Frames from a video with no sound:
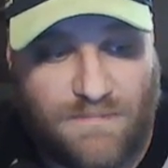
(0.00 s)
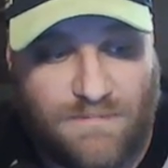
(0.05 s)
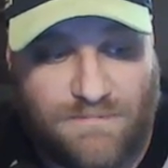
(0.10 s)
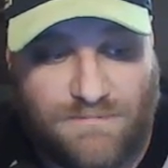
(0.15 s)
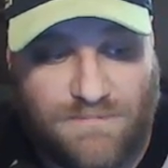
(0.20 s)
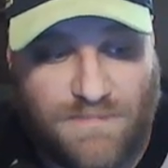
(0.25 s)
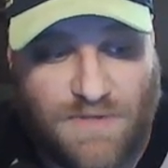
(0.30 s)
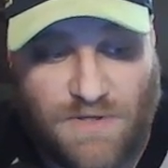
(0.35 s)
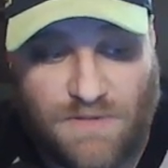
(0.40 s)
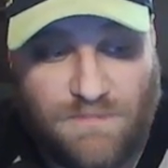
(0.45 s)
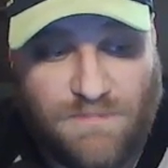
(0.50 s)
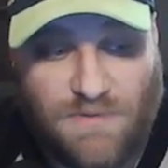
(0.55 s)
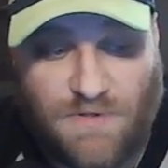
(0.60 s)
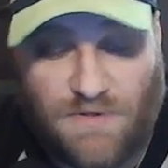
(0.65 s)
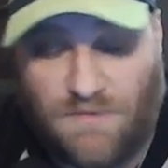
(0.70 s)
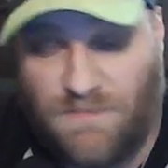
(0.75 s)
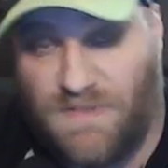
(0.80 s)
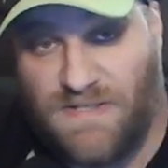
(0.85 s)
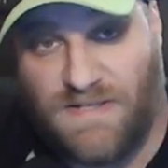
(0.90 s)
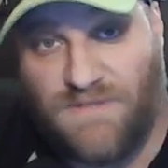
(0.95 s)

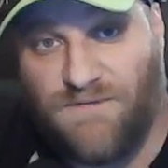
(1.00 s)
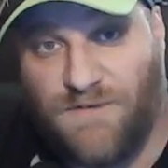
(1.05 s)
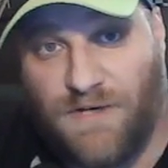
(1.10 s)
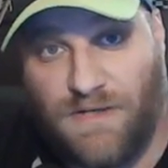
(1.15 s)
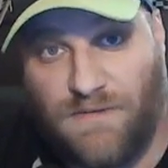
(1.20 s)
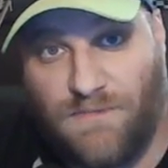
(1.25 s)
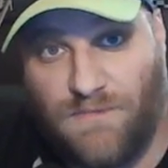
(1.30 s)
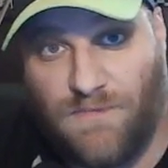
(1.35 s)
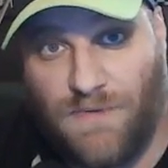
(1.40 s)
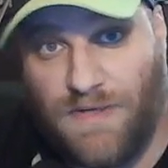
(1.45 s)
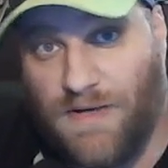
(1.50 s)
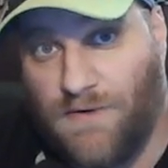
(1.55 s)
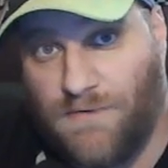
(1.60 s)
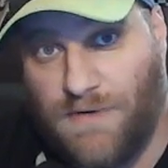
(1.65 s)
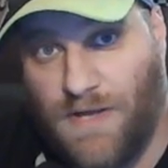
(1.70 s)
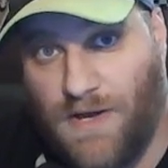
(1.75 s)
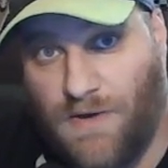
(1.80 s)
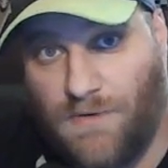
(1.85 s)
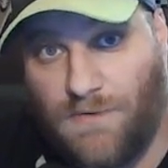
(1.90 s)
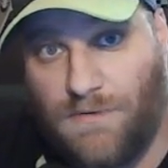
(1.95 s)
could be different. We don't
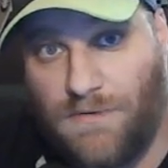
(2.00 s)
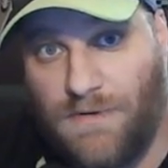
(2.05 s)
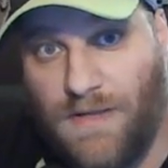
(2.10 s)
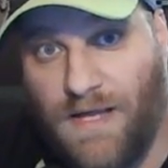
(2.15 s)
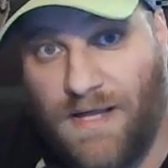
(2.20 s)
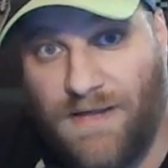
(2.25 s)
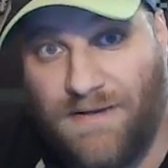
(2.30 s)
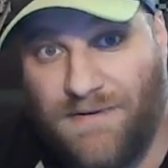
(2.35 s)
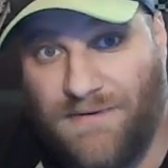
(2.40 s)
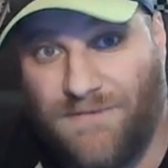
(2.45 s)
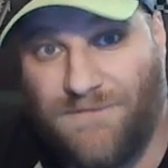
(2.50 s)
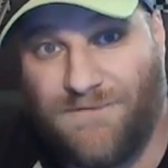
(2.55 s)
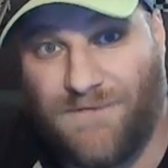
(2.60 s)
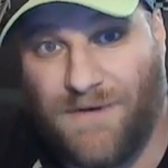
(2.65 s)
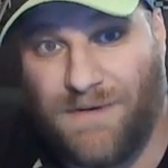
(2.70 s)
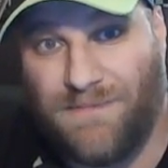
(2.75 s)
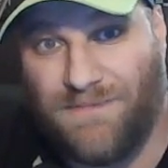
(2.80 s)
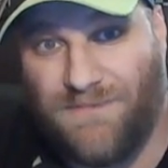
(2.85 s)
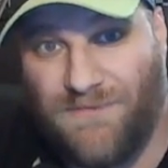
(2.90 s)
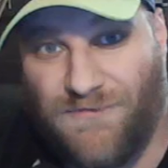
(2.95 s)
know
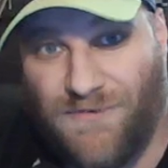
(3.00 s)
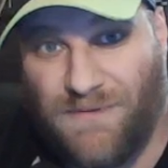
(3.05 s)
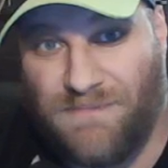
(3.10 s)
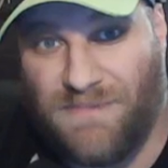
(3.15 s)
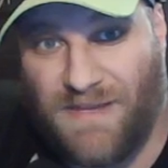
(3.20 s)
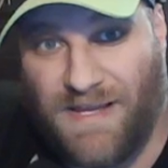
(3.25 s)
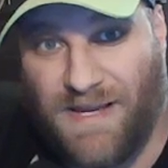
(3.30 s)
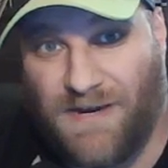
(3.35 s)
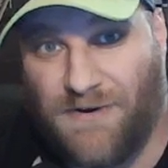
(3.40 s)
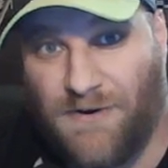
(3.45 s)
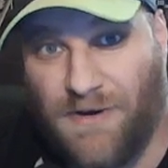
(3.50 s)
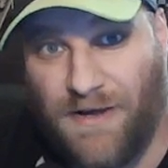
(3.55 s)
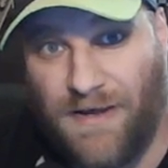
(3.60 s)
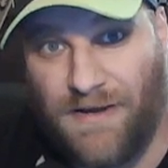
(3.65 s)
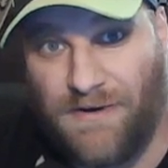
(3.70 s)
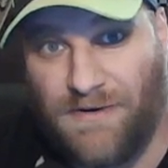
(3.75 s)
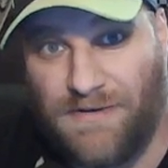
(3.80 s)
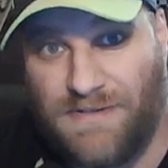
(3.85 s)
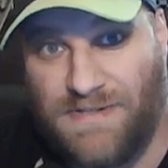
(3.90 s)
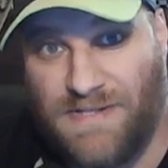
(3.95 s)
from the Carroll
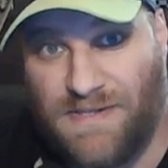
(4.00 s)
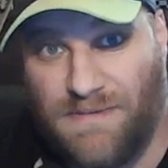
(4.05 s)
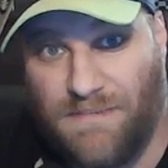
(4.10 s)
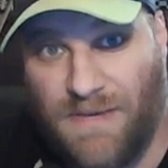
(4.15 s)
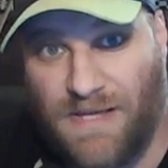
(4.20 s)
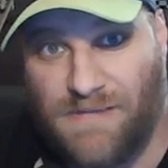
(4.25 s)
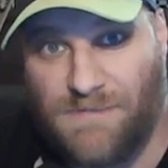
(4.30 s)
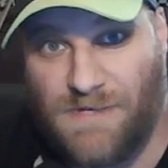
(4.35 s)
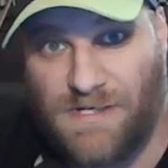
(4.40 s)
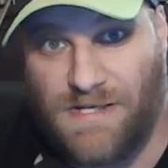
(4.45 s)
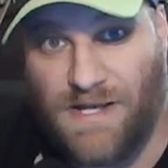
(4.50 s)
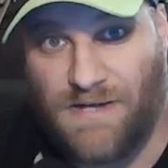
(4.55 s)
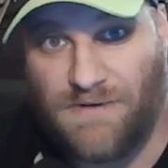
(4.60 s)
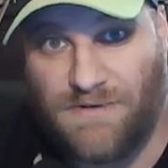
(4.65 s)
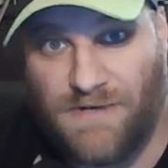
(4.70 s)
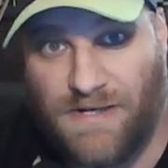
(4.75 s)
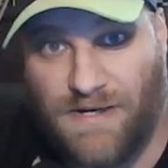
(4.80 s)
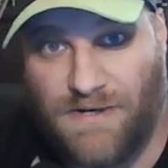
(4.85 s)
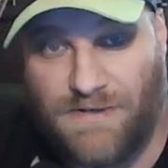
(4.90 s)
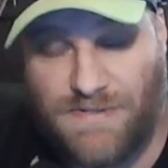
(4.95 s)
era to the Mike
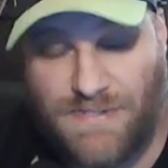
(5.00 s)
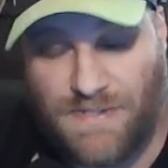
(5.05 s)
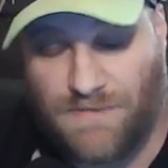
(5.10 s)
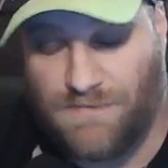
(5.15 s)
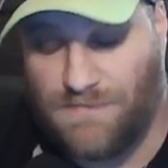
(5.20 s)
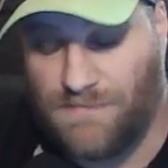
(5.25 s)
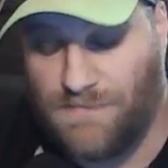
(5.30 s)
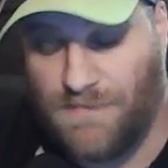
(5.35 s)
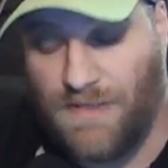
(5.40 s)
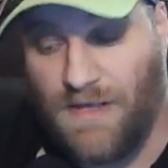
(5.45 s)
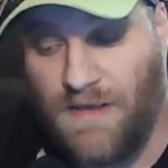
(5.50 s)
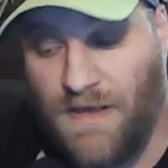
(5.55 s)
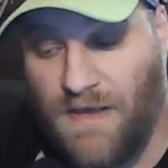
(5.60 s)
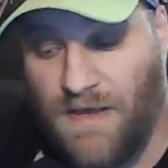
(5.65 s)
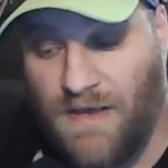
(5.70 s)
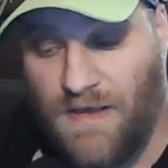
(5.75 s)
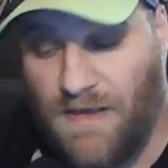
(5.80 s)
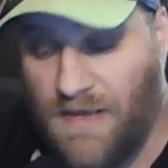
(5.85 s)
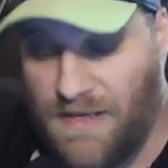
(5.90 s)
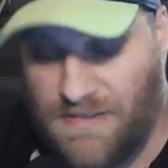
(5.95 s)
McDonald era. So
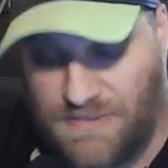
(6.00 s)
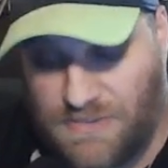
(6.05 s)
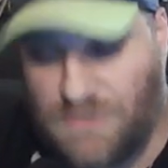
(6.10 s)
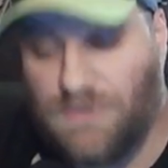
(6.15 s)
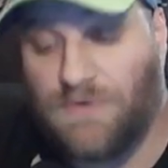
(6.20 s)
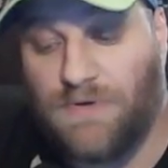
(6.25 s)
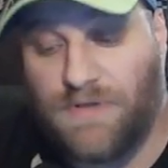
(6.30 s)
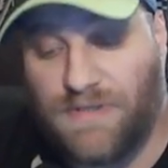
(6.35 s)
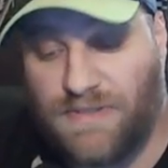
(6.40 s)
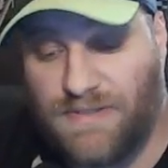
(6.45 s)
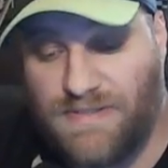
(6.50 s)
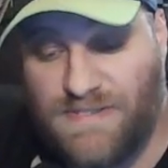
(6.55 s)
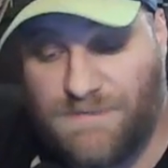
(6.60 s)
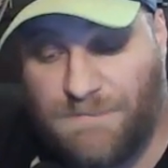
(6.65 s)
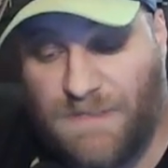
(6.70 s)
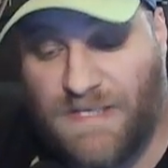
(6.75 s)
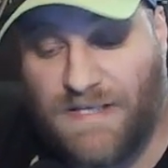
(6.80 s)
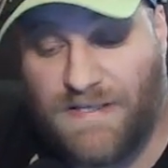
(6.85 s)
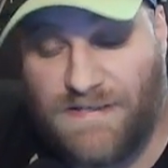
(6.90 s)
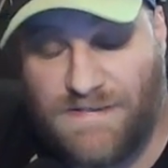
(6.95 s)
historically
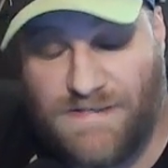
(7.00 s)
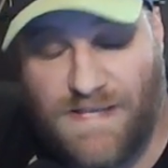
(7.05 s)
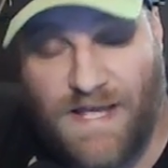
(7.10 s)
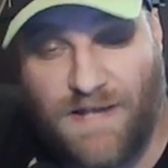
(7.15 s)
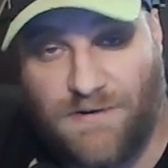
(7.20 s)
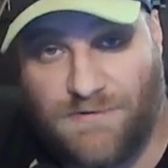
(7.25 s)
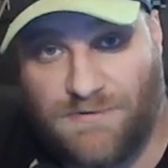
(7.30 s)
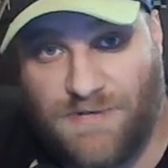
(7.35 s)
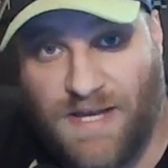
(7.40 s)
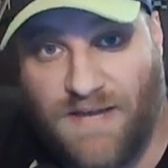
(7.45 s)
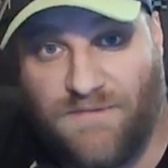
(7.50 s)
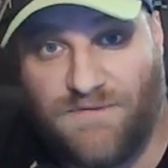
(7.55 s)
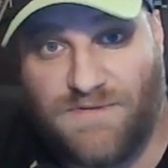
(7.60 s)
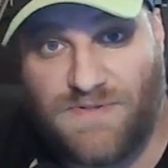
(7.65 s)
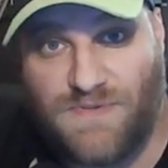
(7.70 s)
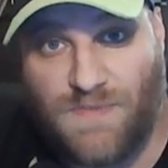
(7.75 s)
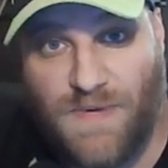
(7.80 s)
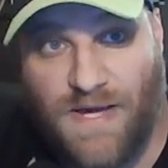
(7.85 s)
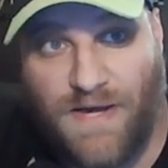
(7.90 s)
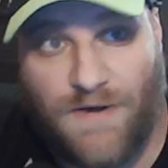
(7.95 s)
speaking, Seattle
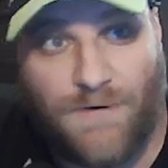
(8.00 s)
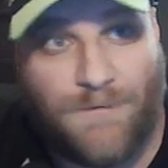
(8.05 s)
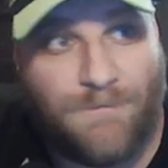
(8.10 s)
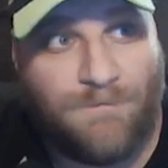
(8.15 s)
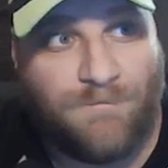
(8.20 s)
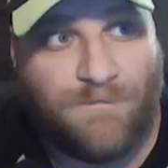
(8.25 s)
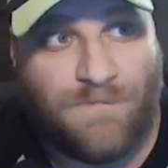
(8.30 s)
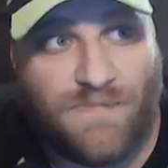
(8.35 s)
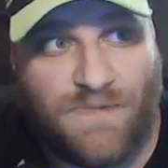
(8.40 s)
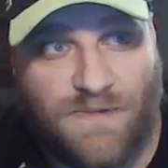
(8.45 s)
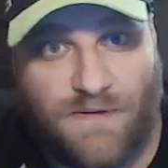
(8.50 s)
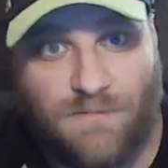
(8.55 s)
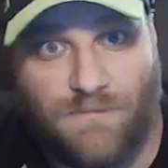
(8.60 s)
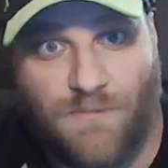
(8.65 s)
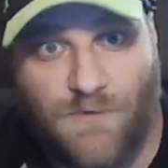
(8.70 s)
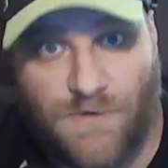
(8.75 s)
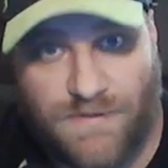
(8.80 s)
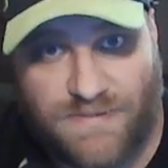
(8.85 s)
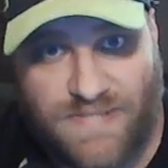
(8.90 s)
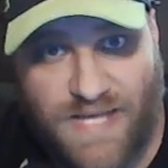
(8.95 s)
travels well. They're
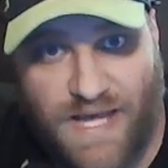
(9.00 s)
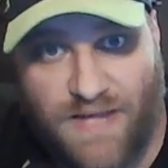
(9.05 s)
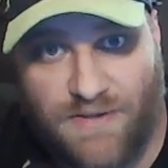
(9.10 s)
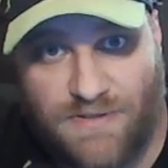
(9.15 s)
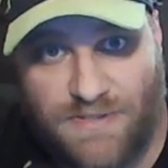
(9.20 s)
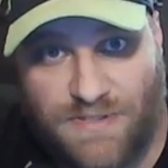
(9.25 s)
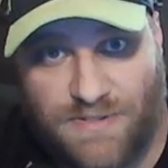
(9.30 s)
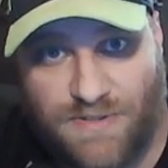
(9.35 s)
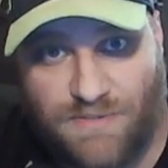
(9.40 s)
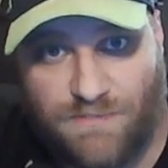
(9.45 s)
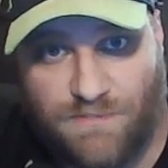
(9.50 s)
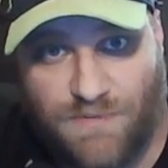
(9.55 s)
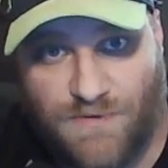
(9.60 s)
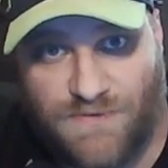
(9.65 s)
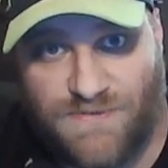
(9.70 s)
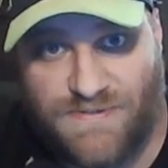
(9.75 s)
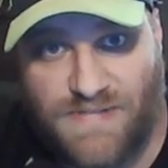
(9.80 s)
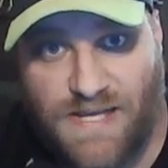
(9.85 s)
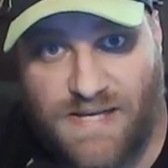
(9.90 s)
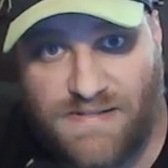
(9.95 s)
more talented on both
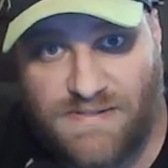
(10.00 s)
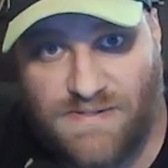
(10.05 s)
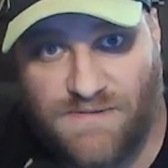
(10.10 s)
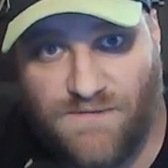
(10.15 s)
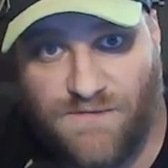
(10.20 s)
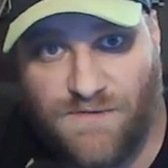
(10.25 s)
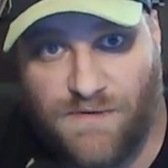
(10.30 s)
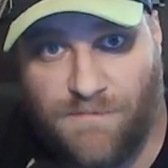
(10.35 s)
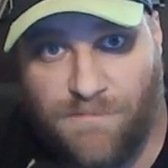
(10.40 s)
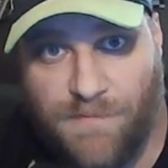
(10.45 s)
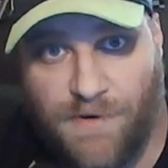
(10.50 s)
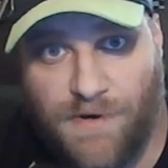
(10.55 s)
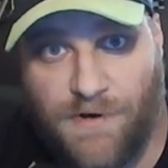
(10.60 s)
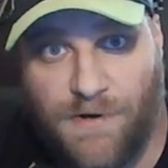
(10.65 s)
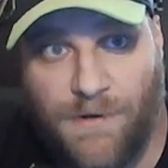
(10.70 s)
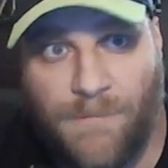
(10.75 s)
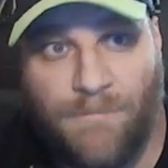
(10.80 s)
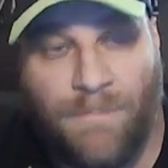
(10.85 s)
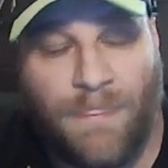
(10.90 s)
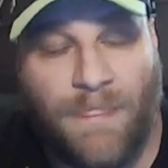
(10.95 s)
sides of the
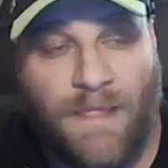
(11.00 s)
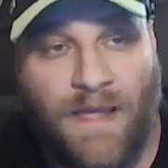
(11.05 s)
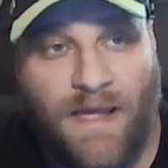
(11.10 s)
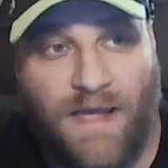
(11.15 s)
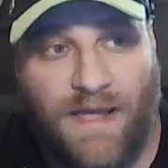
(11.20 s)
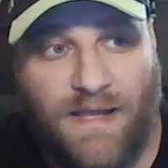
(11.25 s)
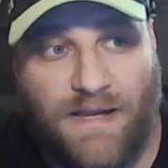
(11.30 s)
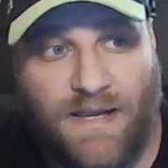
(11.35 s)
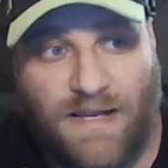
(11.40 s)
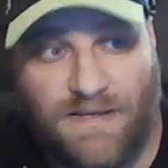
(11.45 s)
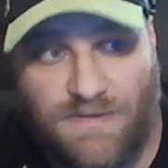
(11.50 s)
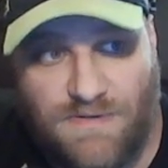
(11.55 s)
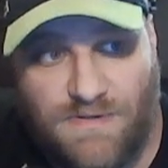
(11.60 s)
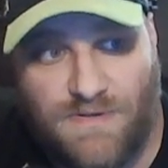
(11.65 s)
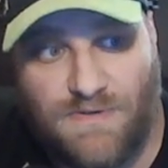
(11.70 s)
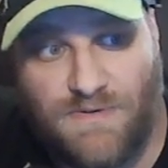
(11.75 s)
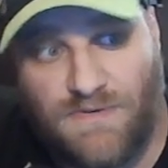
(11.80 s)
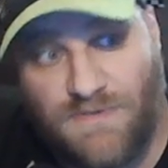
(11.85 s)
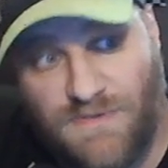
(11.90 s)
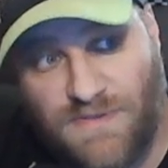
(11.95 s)
football. And I do
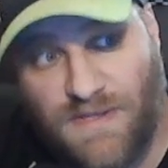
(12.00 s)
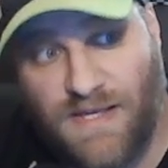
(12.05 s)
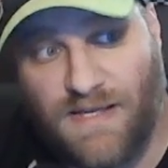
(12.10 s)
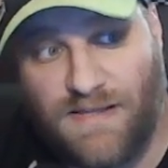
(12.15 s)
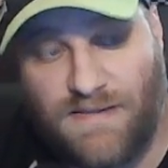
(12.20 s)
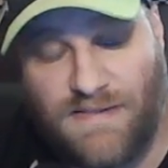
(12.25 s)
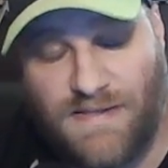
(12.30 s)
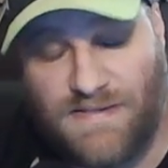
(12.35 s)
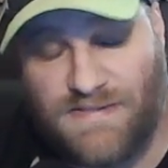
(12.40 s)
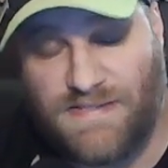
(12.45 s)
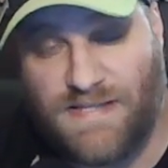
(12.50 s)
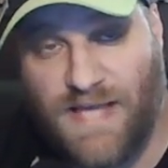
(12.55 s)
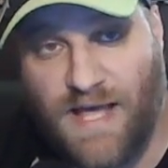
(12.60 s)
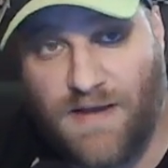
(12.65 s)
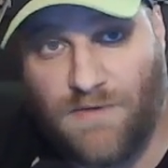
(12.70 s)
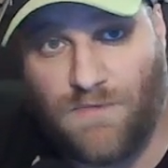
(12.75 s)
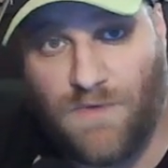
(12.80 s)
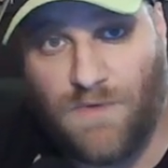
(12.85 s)
think that Seattle will